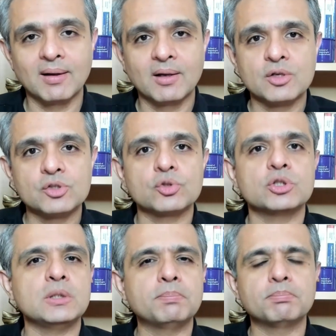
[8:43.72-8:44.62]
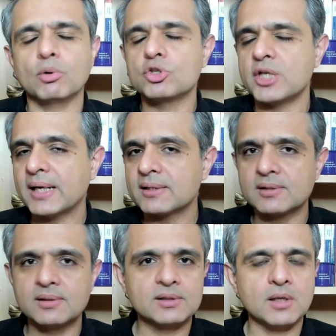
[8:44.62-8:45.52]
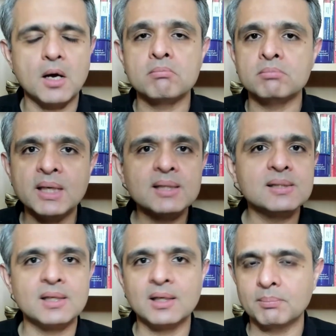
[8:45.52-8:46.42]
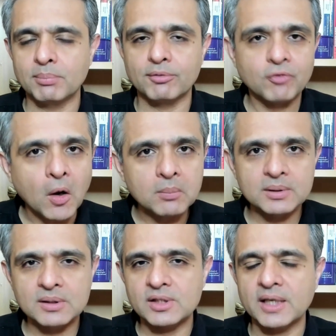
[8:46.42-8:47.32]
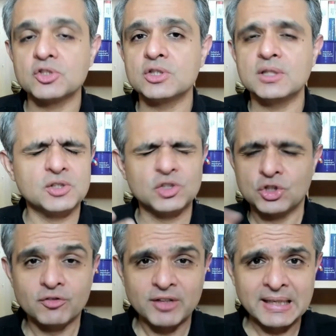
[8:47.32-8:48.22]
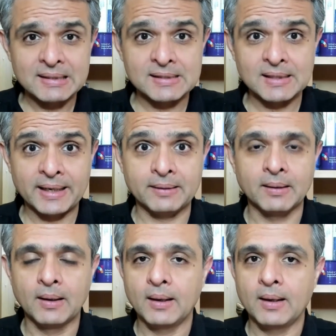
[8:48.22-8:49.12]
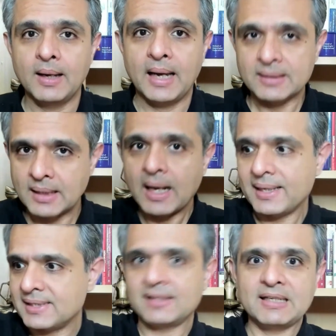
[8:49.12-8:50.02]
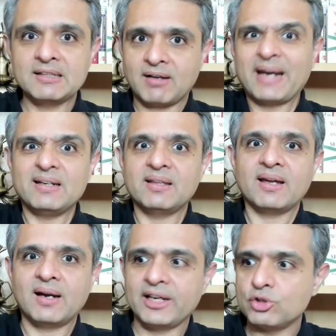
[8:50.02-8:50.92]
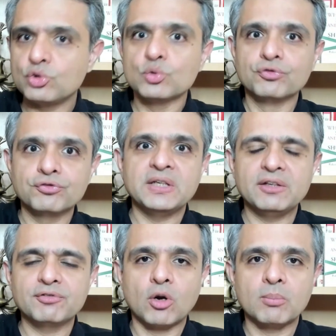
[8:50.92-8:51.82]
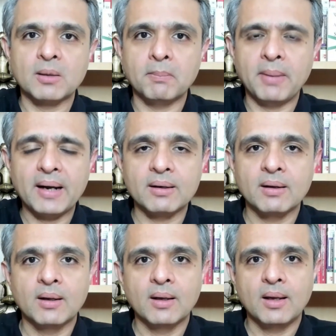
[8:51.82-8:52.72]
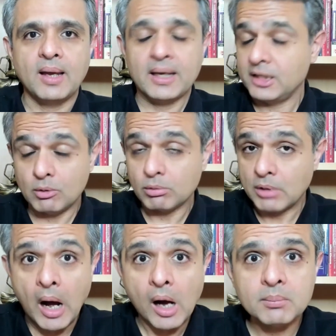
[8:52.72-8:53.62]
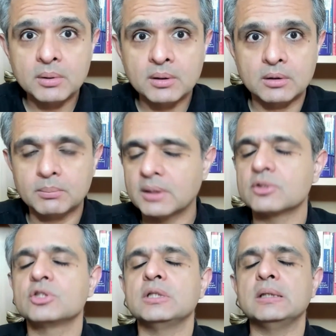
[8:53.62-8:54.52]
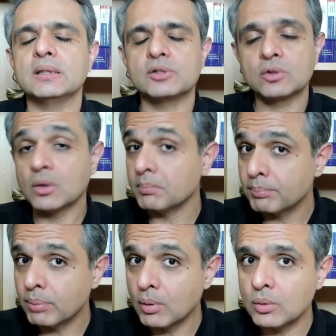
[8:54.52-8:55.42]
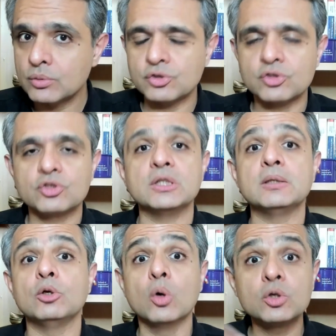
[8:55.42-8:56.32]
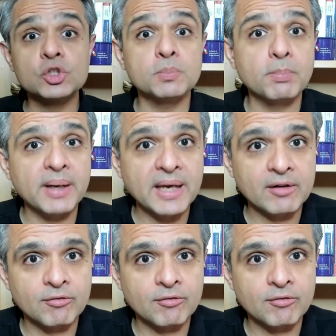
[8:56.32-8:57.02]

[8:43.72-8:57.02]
So she projects this amazing performance and she's shivering inside, and the guy is sitting right there like 2 feet from her bed, and he could harm her, but she is composed, she looks brave.